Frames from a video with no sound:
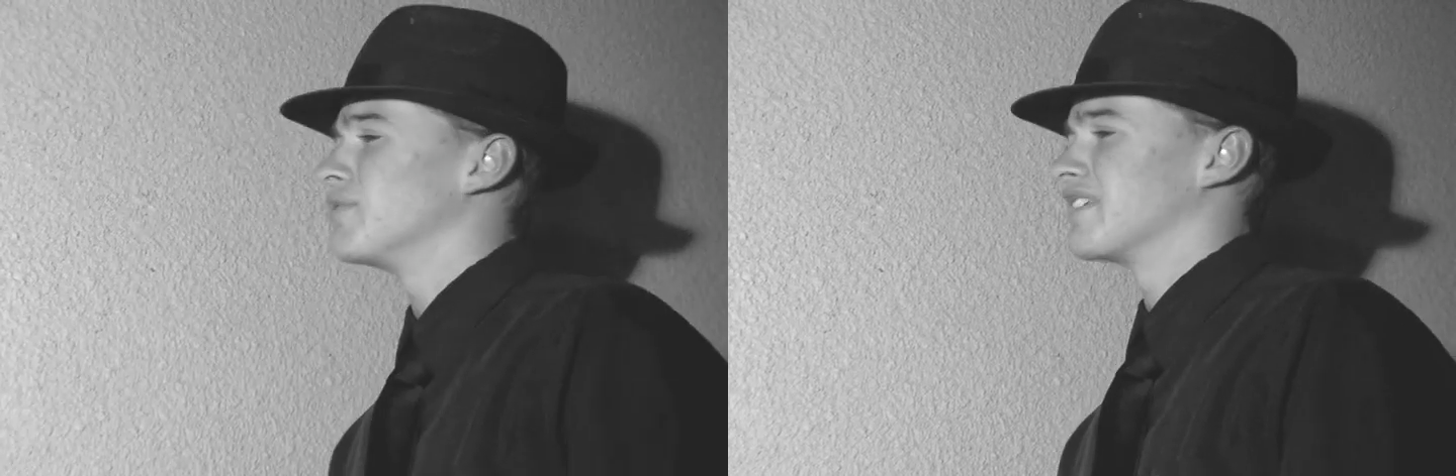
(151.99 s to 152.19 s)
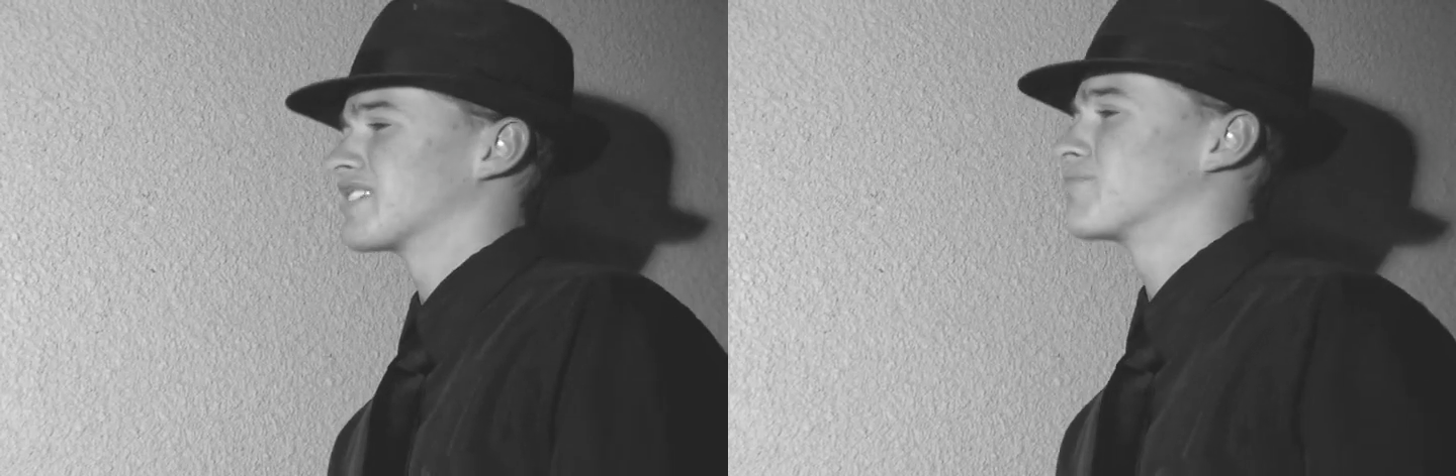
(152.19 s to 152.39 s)

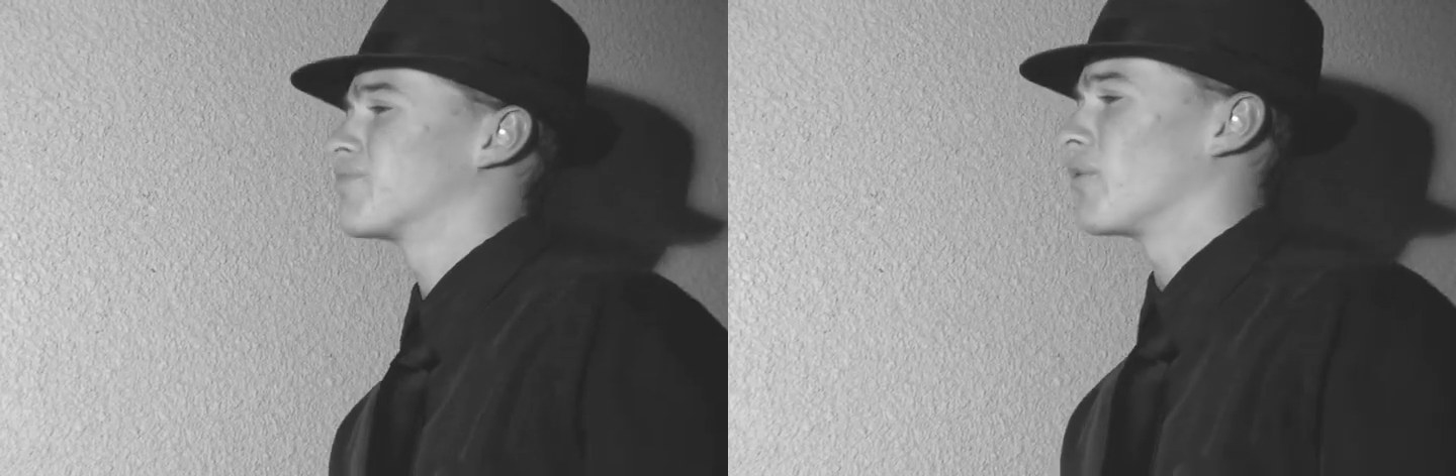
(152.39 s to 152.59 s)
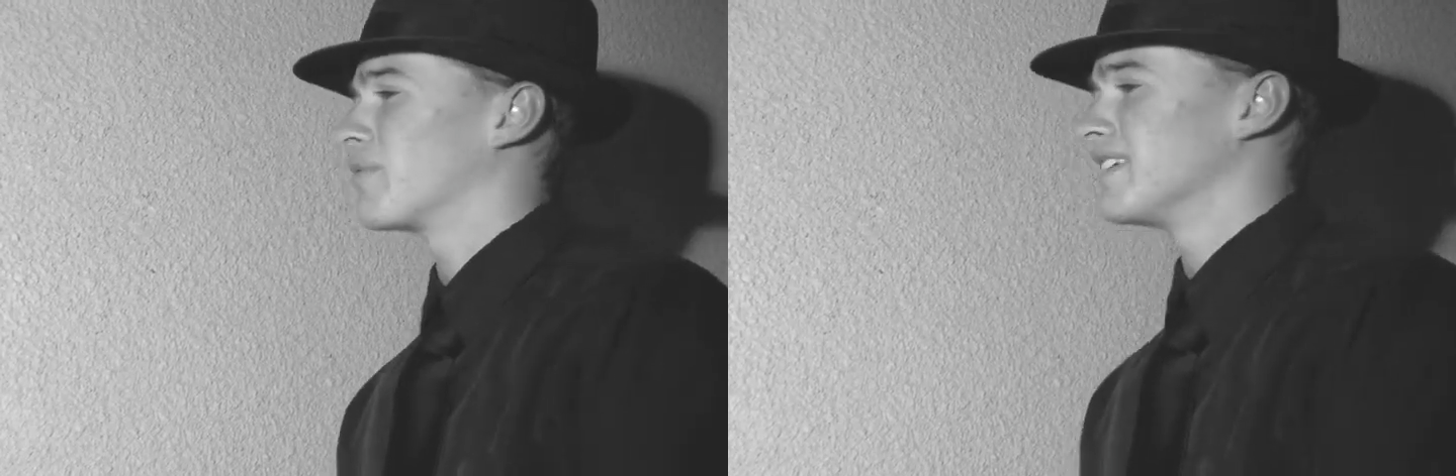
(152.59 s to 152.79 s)
knew the
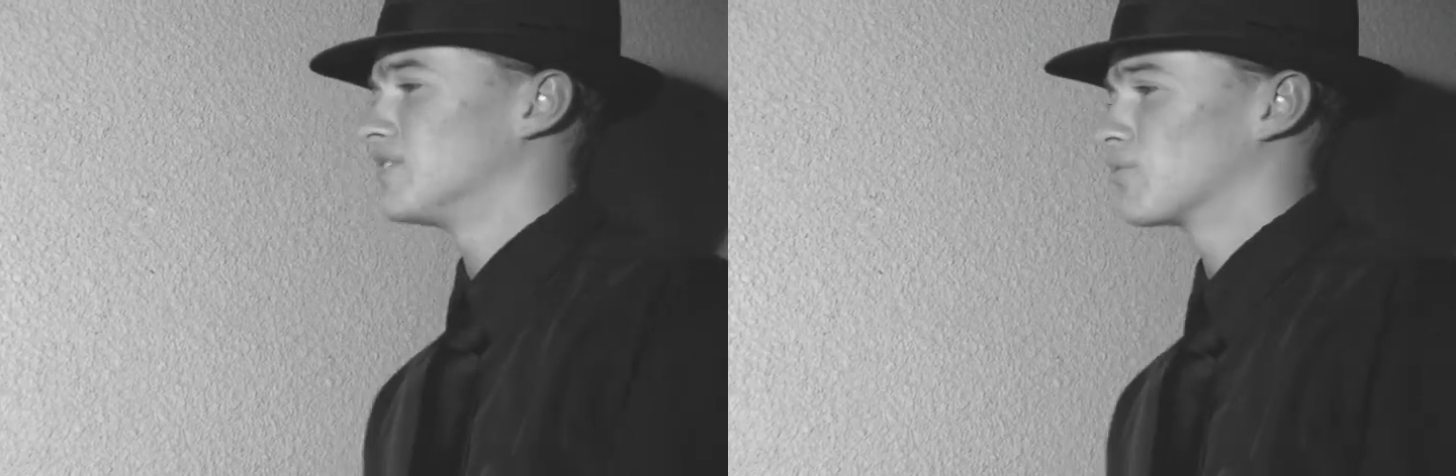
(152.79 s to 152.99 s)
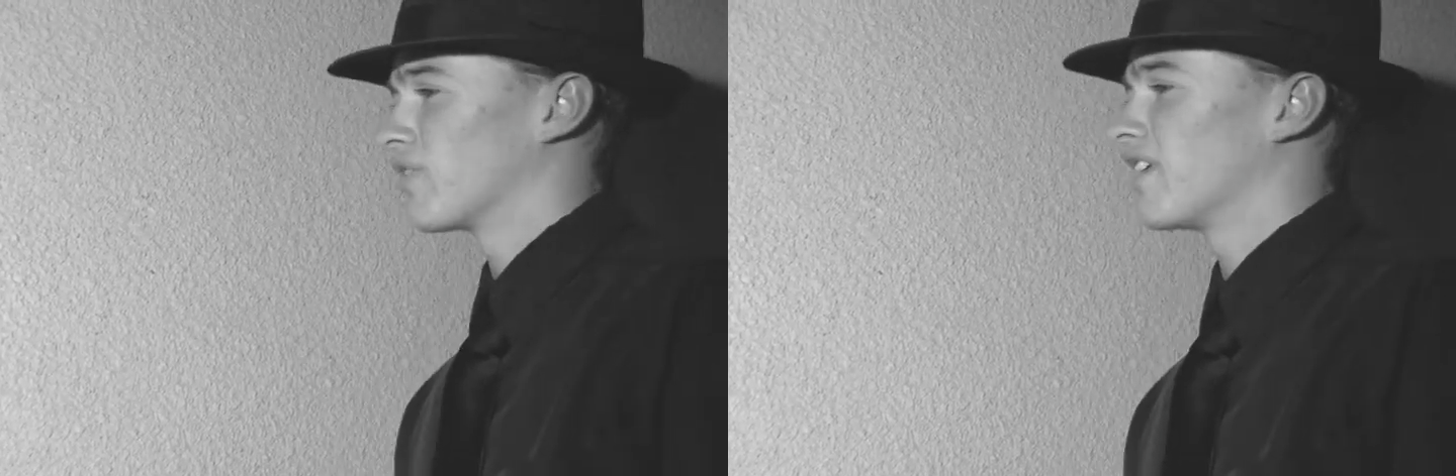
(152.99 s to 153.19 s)
Explode
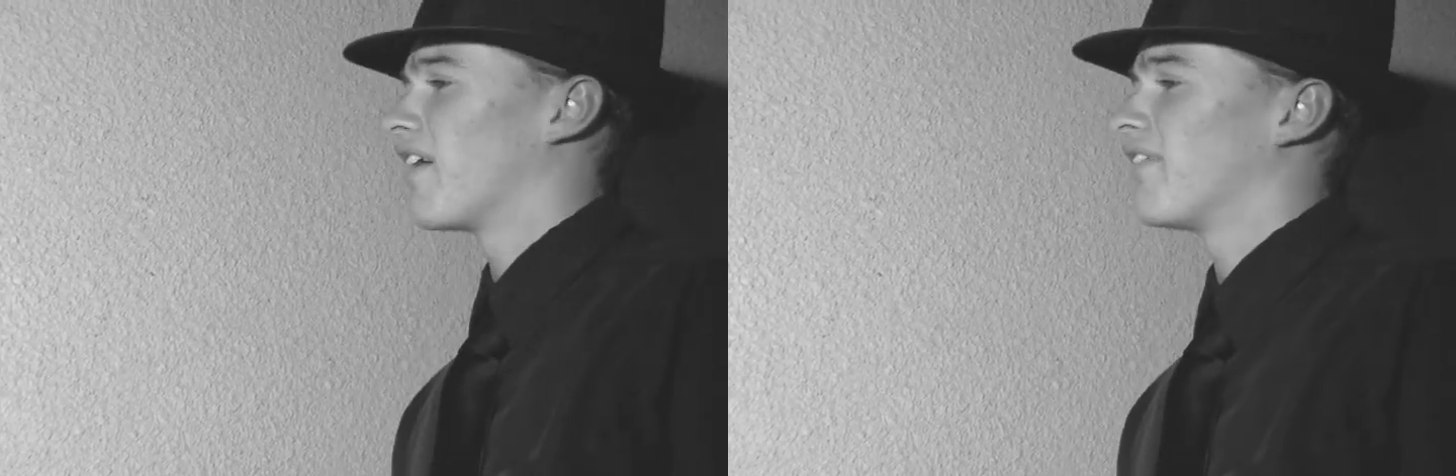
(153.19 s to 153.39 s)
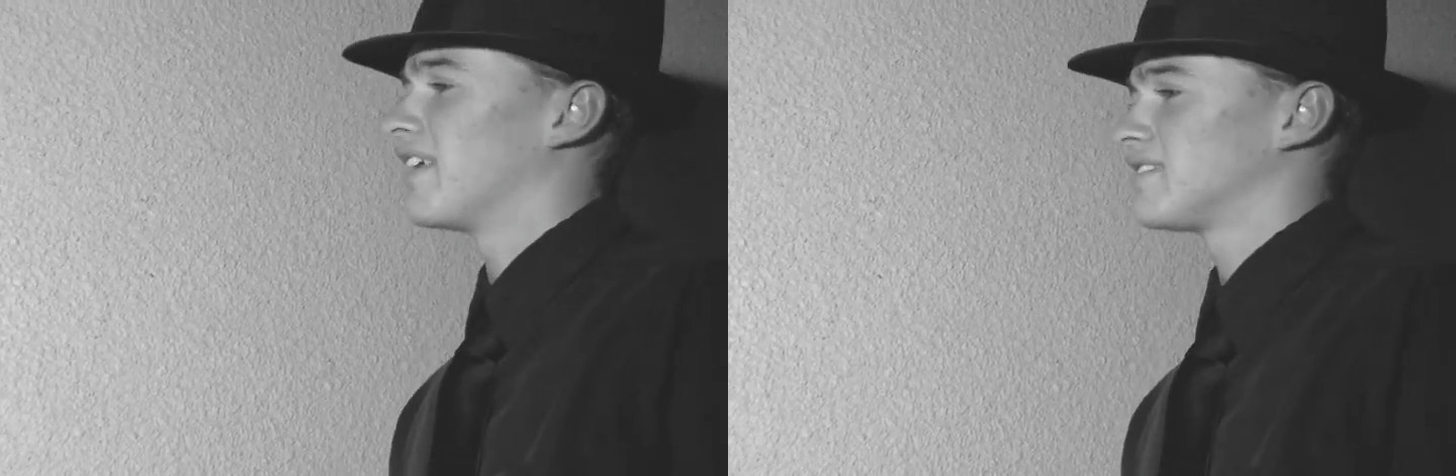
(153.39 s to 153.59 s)
Kids were in
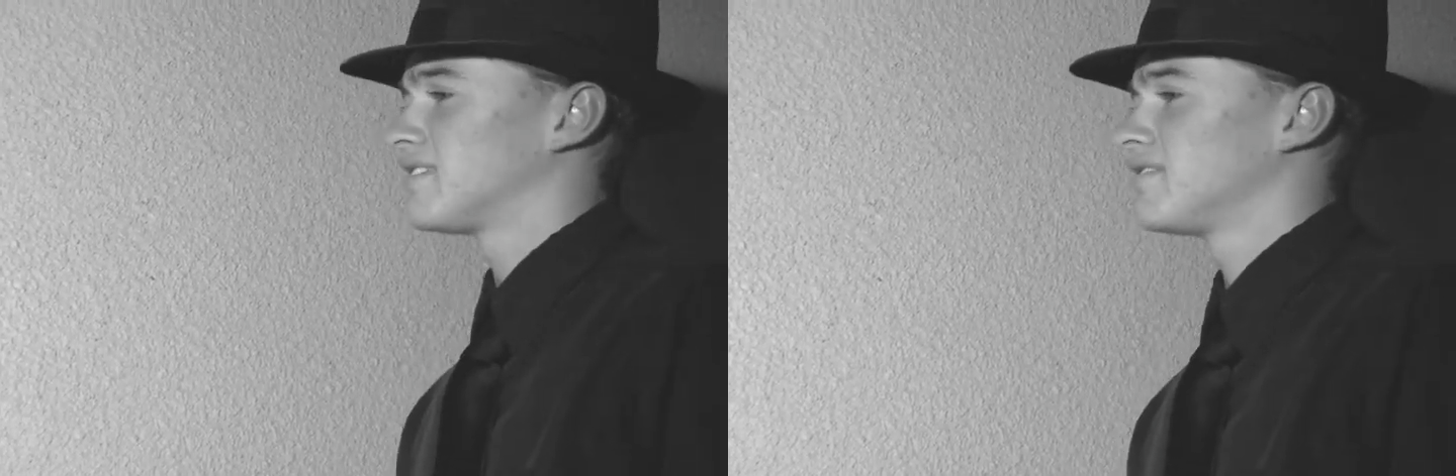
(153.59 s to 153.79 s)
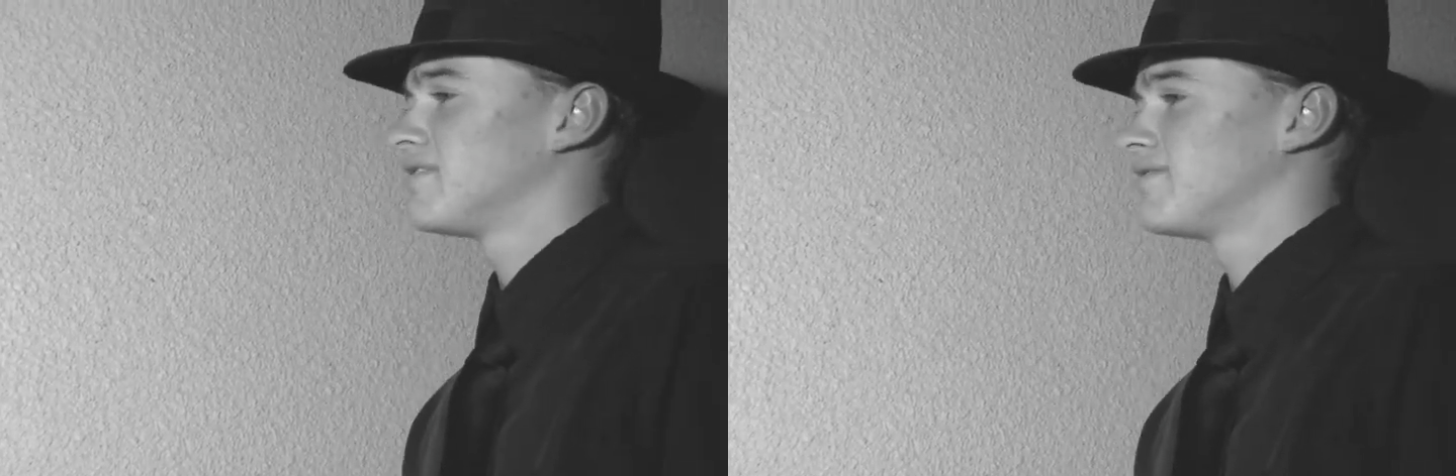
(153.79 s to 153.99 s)
on
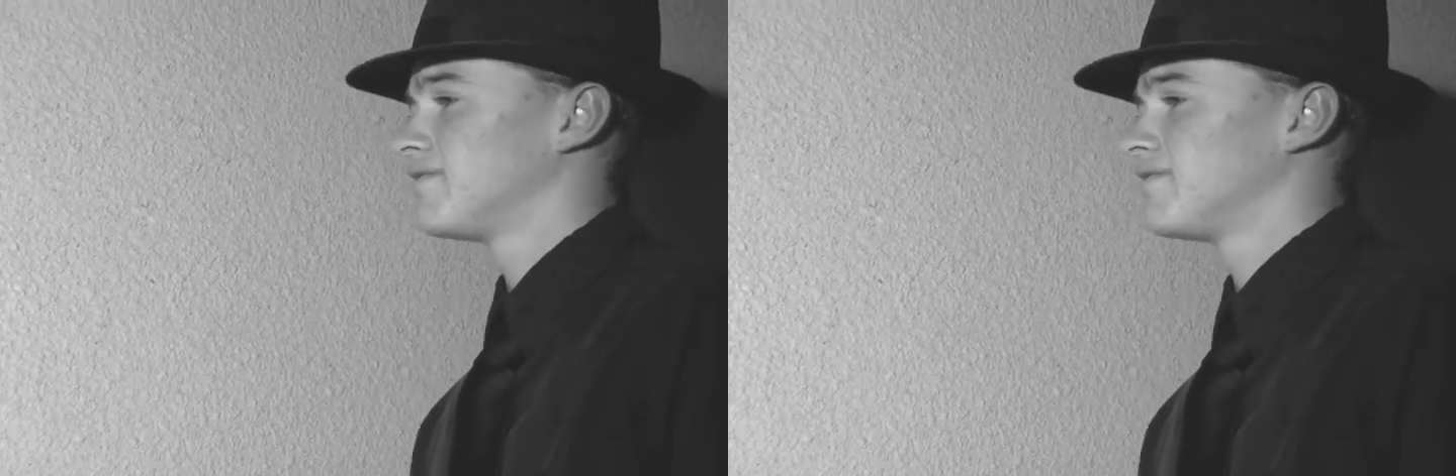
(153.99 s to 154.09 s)
this.